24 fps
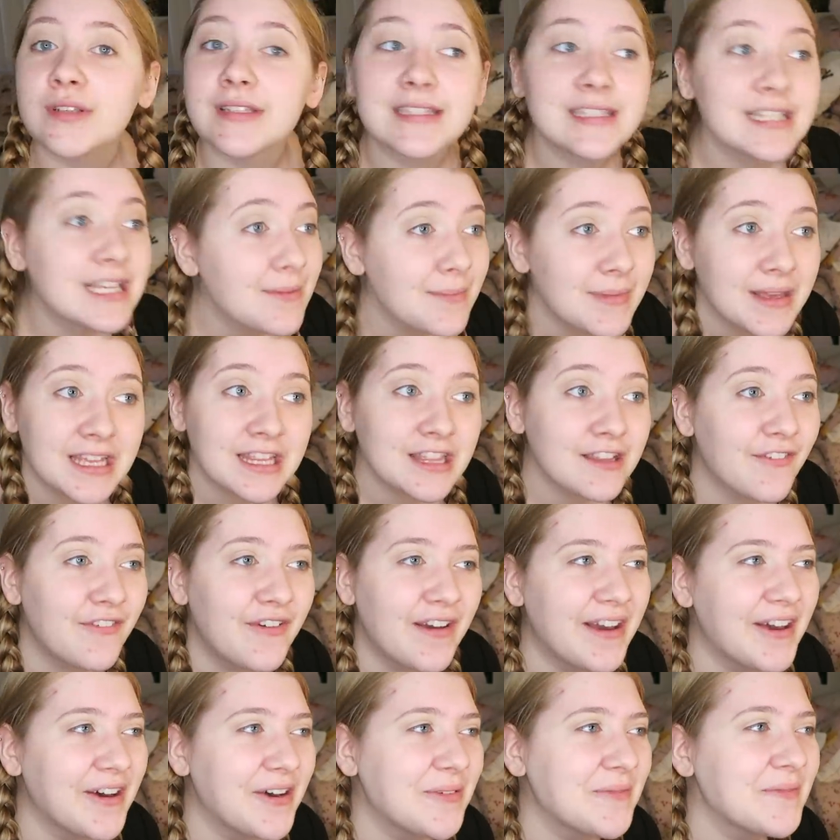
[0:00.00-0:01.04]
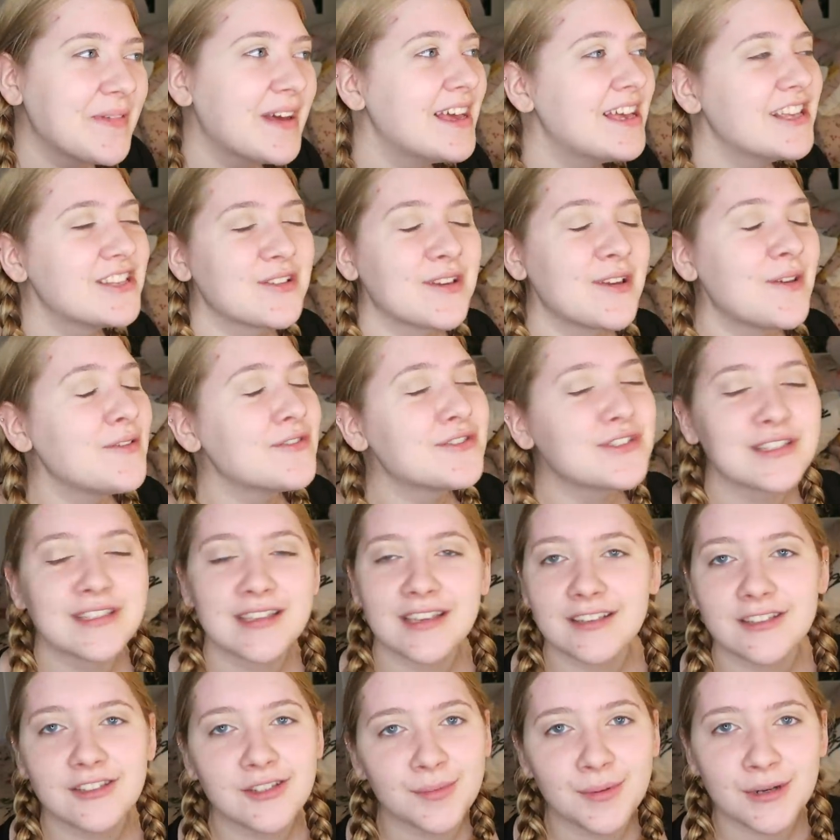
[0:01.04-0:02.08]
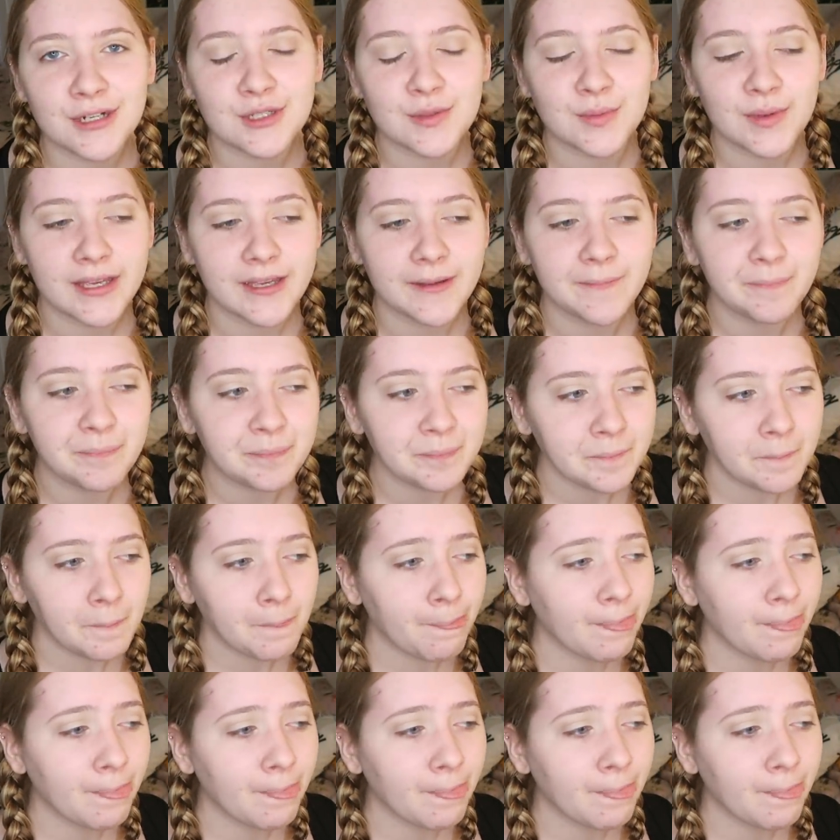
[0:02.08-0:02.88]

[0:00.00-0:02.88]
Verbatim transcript: to see me in the film so he was just like super sweet